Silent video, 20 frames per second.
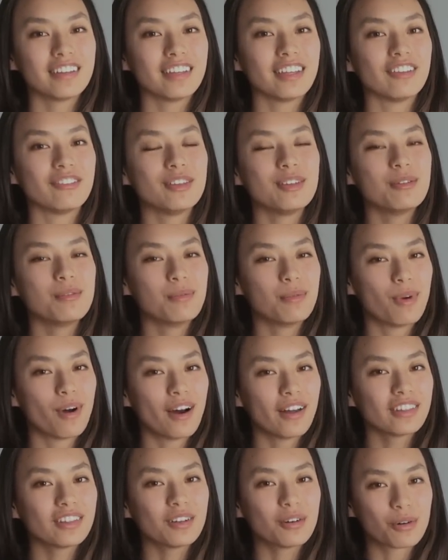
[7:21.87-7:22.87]
If you
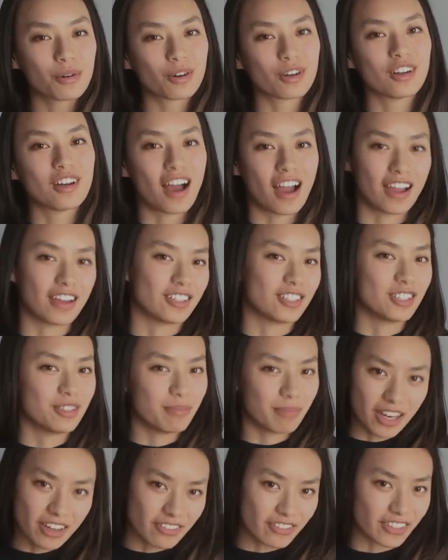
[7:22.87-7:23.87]
want the oral hygiene
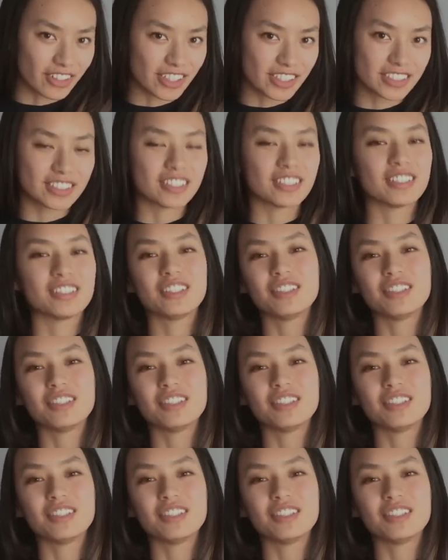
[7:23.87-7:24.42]
benefits,